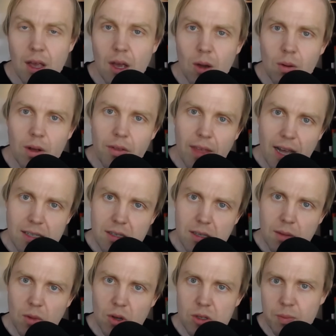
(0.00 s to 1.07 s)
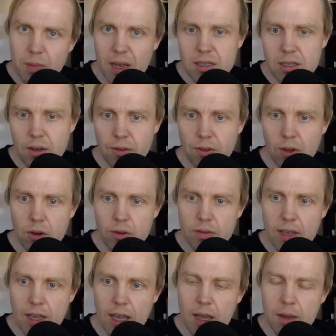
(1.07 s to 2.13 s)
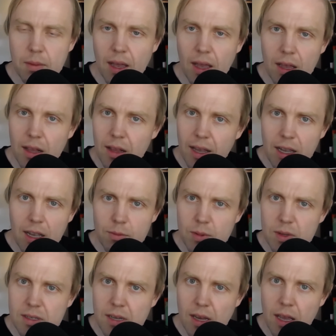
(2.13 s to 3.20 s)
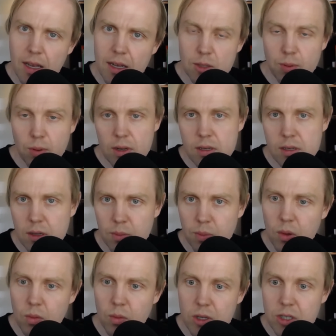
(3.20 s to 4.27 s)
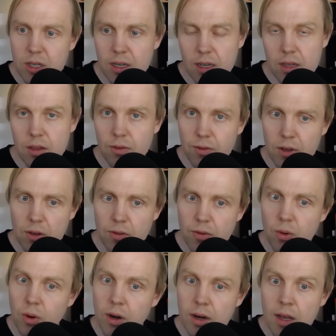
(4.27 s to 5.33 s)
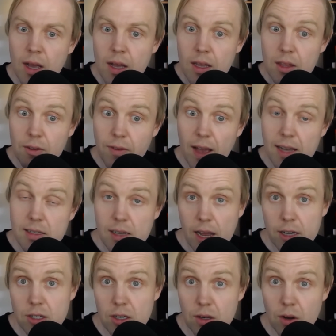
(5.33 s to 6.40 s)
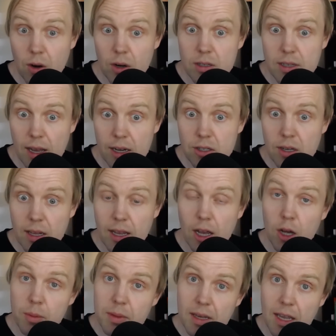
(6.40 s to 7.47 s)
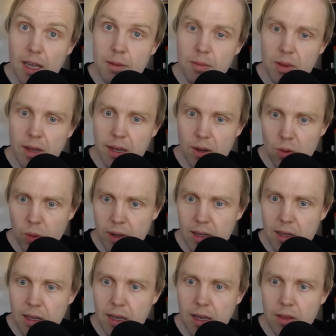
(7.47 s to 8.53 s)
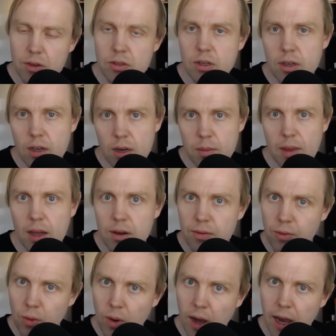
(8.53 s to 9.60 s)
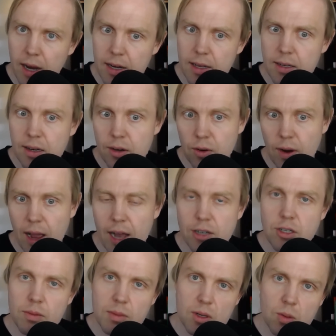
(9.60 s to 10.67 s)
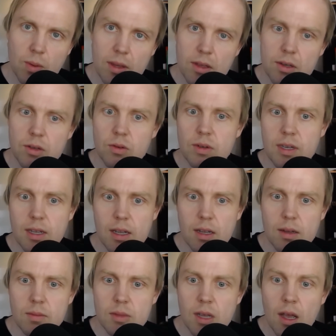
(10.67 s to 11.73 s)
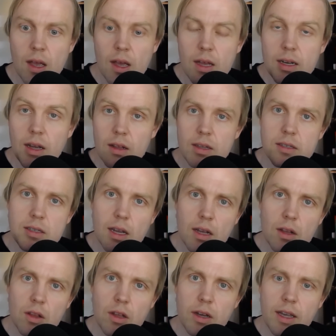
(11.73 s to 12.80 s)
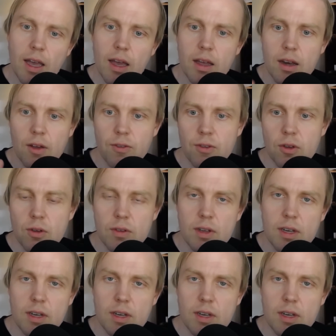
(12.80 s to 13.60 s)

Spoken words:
Well, that's the most basic flow of the game. Like I've been saying, it's pretty simple once you get the feel for it. The fast action cards actually help the game play quickly, and there's a good amount of variety and interaction between the two teams. Now, let's take a look at a few of the